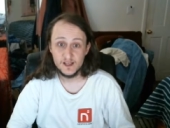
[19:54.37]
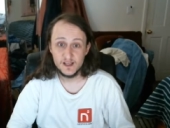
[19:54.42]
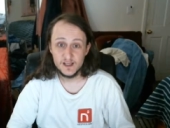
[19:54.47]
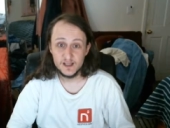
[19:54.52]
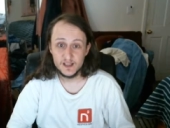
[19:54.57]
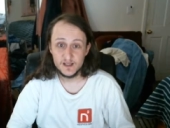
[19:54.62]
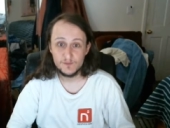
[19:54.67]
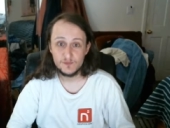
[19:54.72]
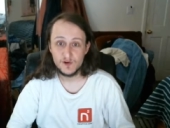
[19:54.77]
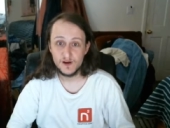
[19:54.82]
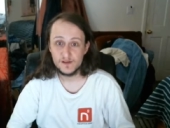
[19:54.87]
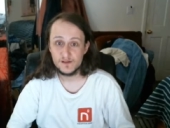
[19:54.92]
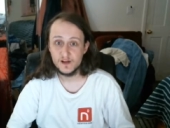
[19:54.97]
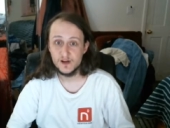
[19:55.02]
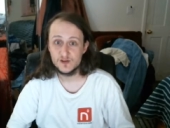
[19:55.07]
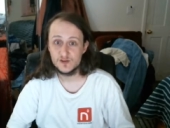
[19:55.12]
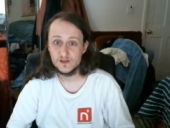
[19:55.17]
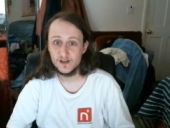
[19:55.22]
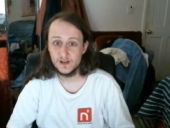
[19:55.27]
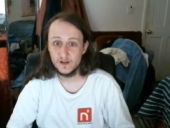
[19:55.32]
He breaks the
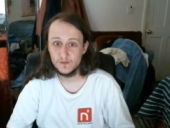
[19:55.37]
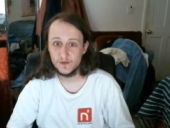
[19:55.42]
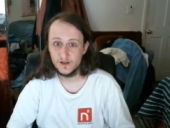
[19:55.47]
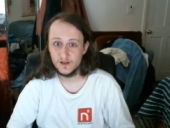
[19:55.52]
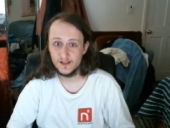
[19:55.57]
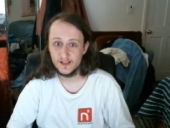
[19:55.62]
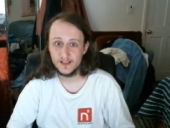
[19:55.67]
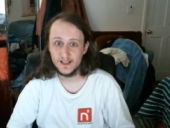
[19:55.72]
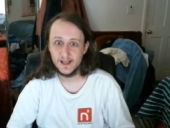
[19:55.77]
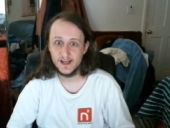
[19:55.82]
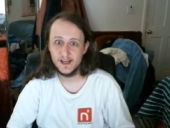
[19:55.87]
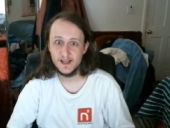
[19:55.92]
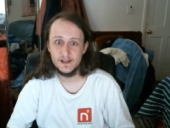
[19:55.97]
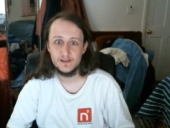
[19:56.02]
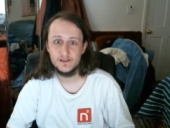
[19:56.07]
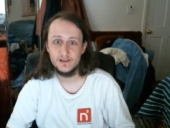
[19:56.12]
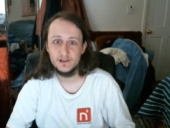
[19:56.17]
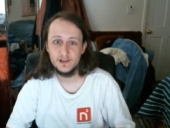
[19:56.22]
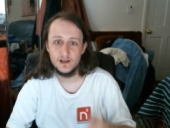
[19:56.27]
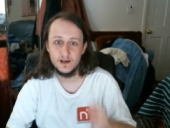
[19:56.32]
$100 bill like at
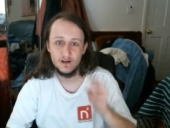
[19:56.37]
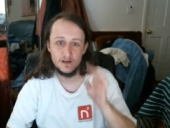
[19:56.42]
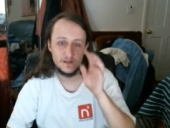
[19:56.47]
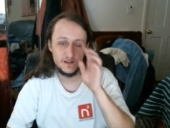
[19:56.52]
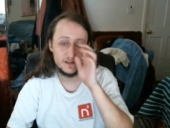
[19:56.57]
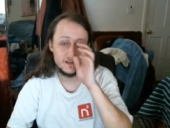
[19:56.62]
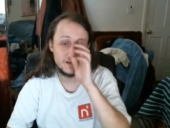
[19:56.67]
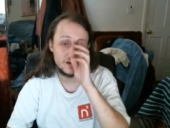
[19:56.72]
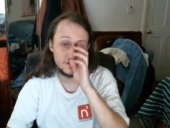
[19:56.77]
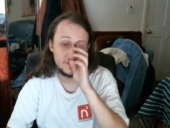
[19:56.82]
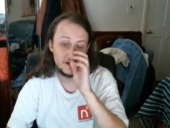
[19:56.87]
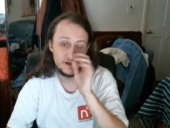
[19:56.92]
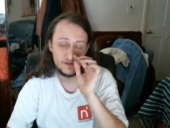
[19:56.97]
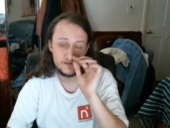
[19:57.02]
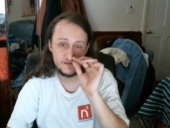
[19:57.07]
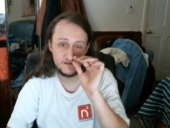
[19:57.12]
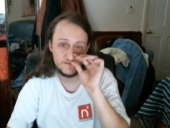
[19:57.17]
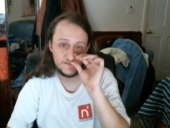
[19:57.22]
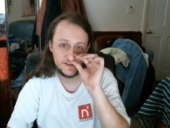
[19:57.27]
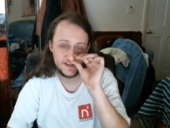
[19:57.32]
the nearby
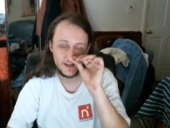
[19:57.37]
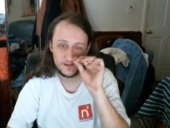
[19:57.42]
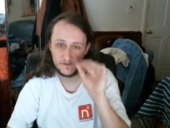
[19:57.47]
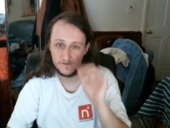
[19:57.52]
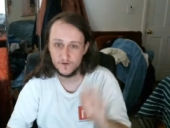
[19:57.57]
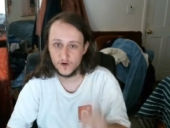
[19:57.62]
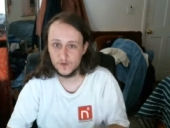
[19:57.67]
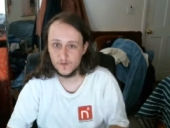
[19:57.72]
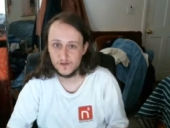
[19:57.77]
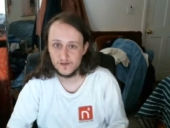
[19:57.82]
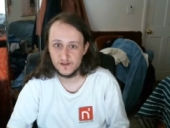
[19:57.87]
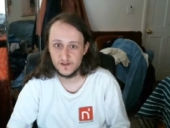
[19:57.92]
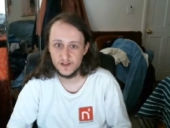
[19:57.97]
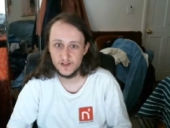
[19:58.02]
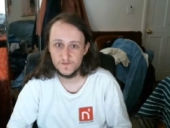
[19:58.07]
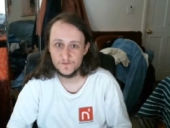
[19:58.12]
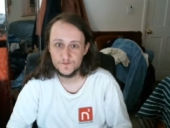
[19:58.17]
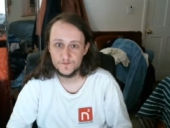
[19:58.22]
CVS pharmacy,